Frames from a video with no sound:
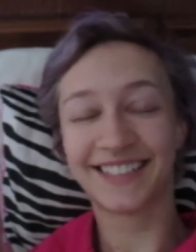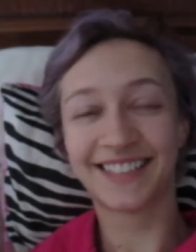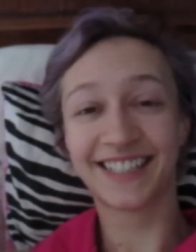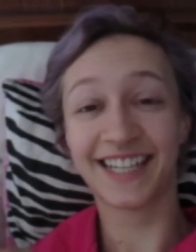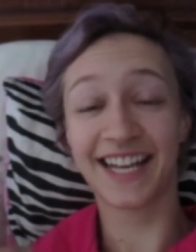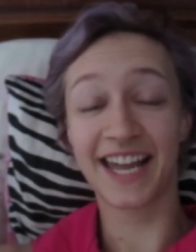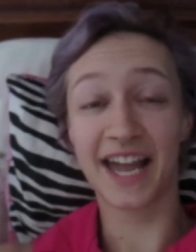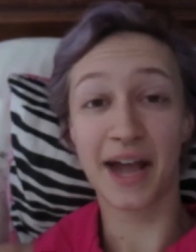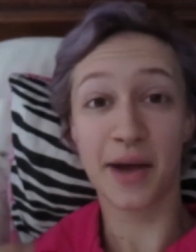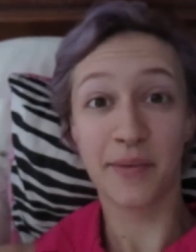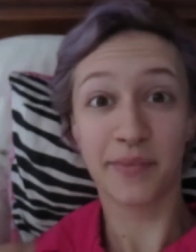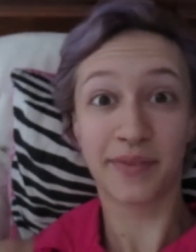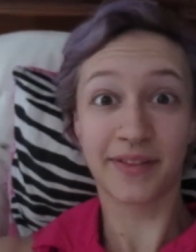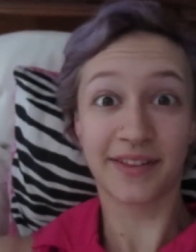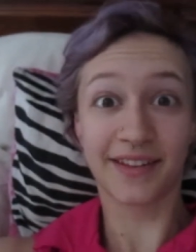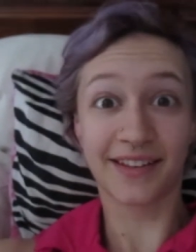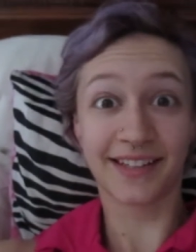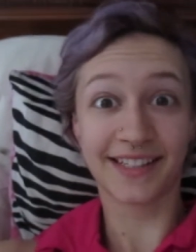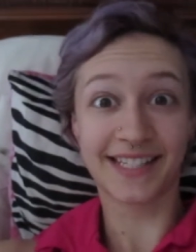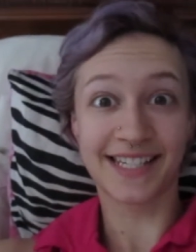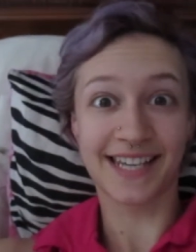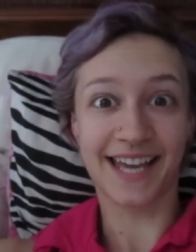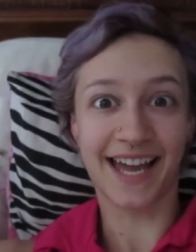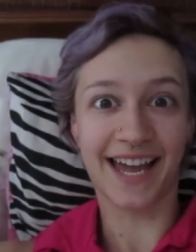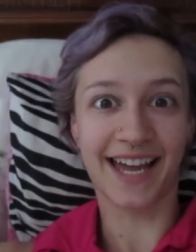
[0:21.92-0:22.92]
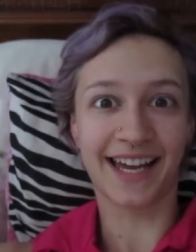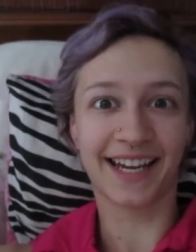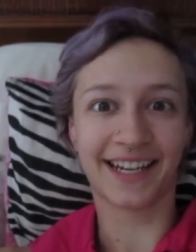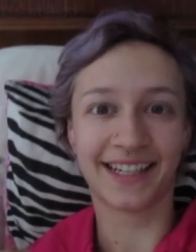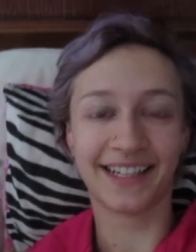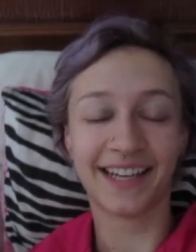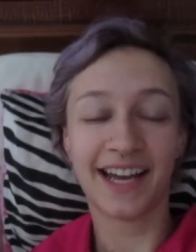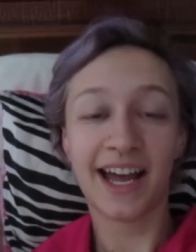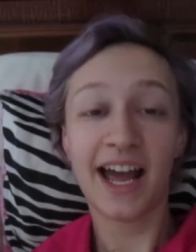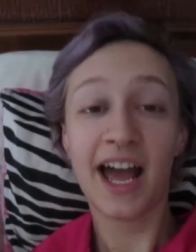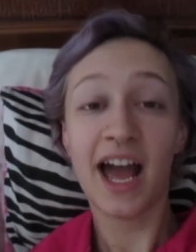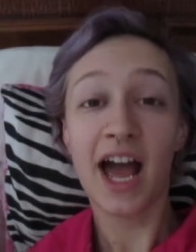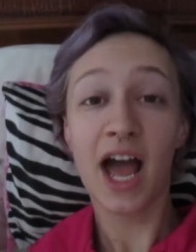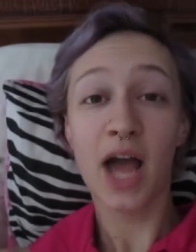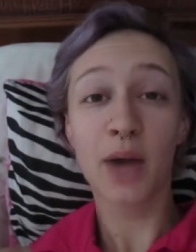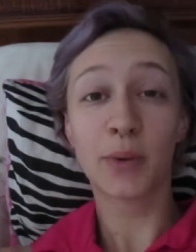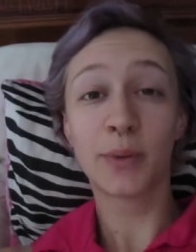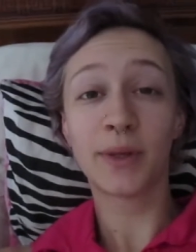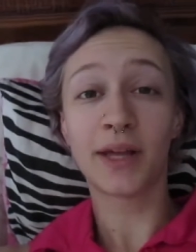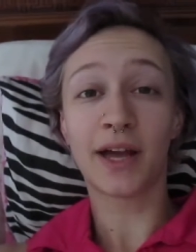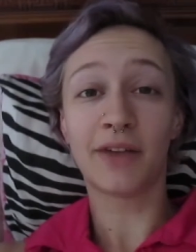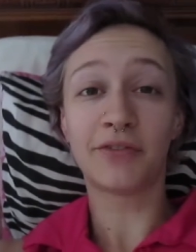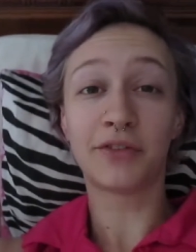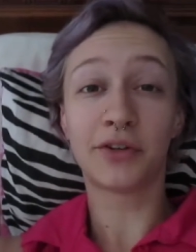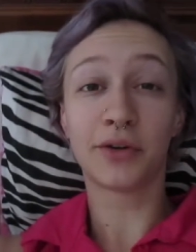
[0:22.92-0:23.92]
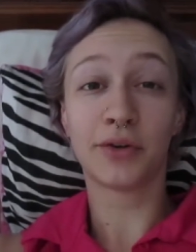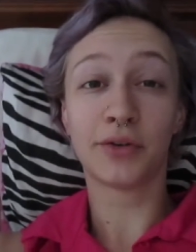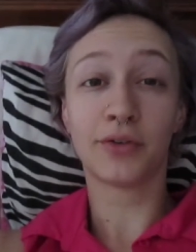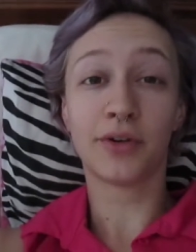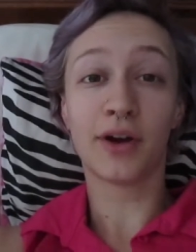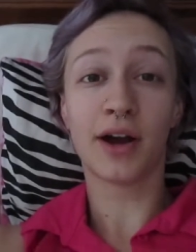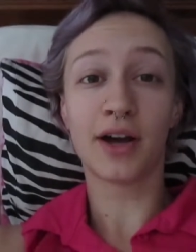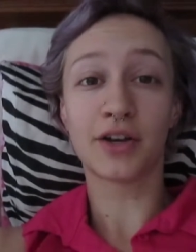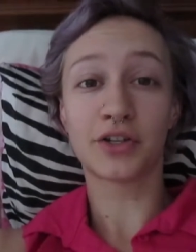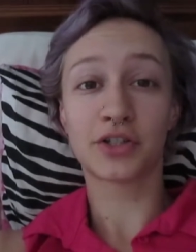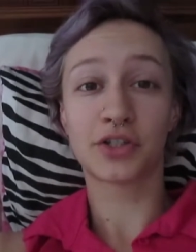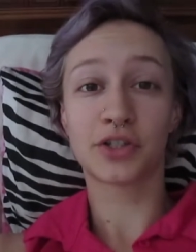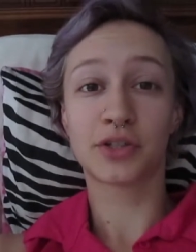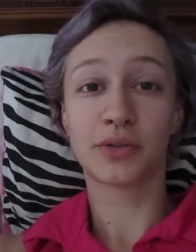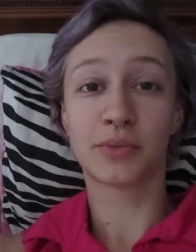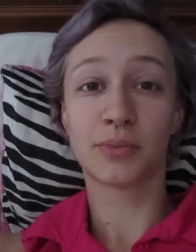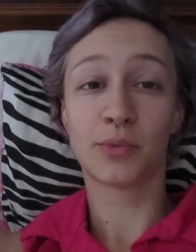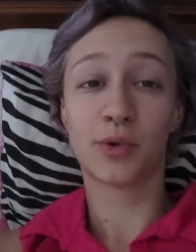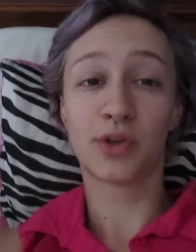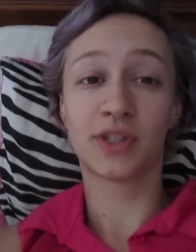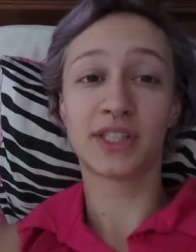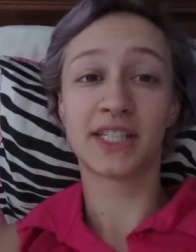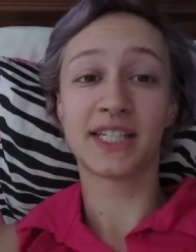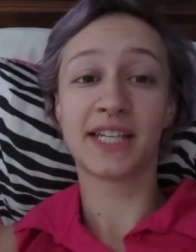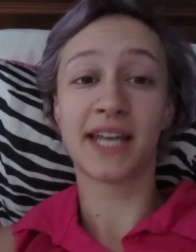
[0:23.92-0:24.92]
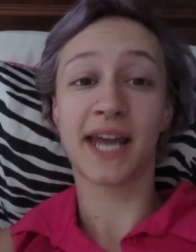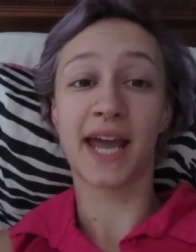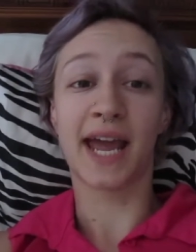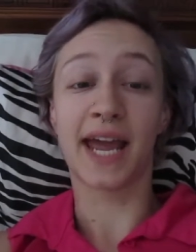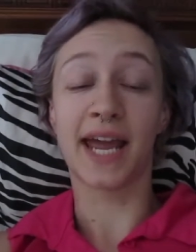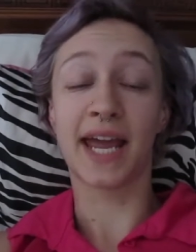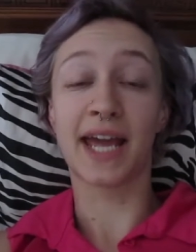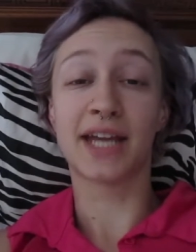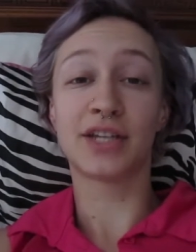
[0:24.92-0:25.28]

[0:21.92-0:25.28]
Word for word: See, I'm still tired. I will have to rush more today.